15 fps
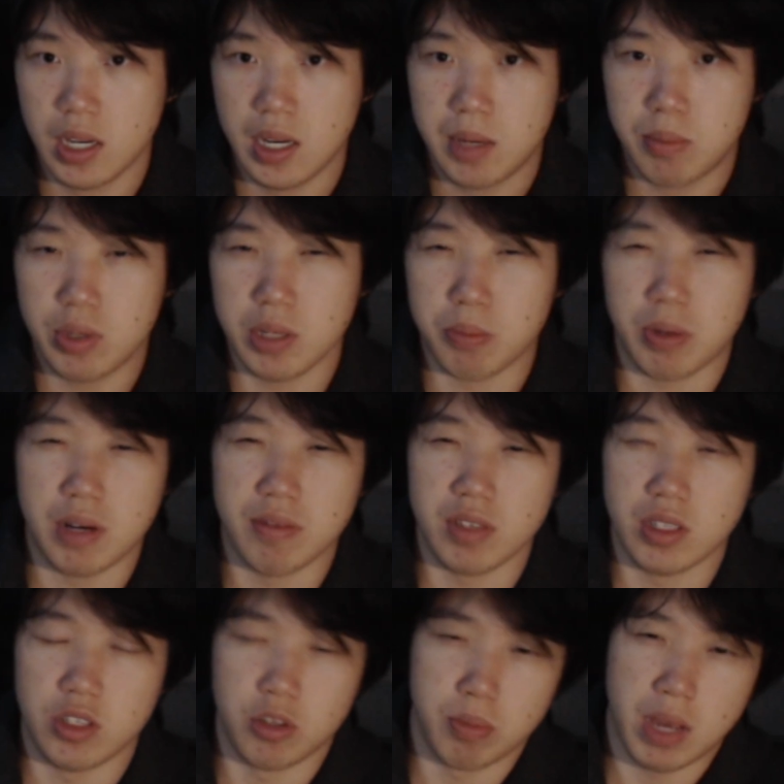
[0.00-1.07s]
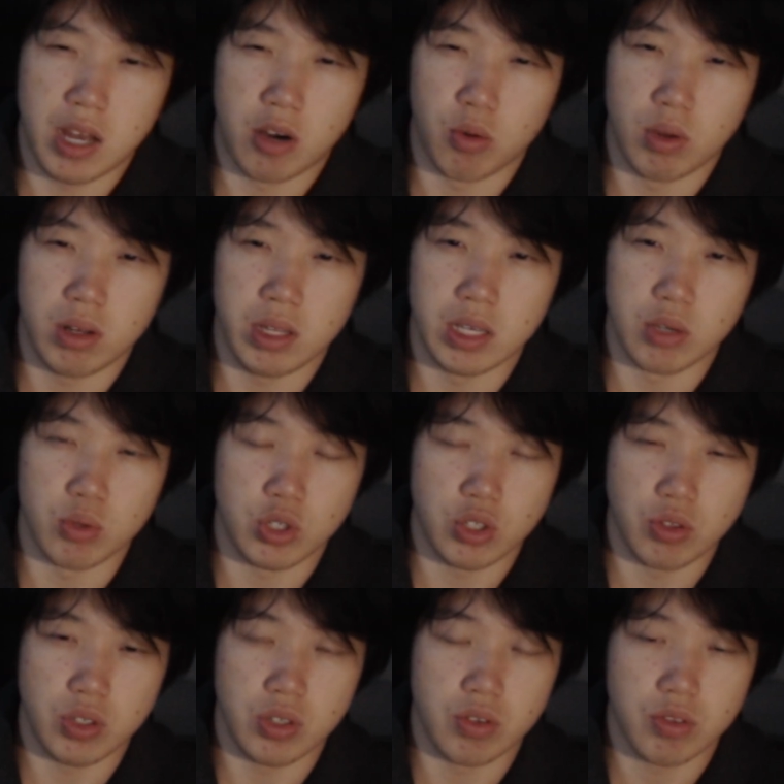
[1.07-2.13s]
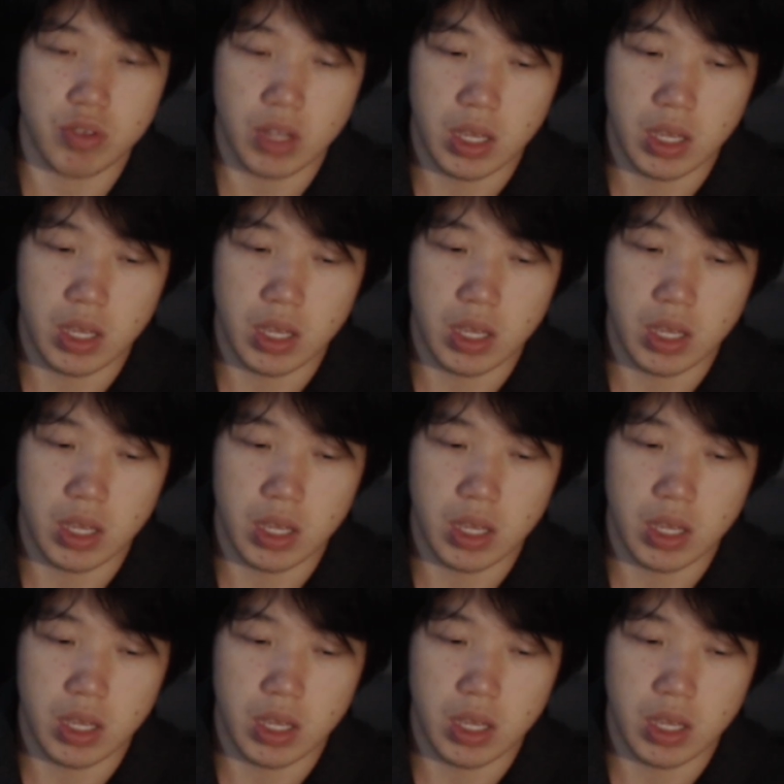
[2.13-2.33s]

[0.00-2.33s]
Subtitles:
pretty prevalent no matter what language you use.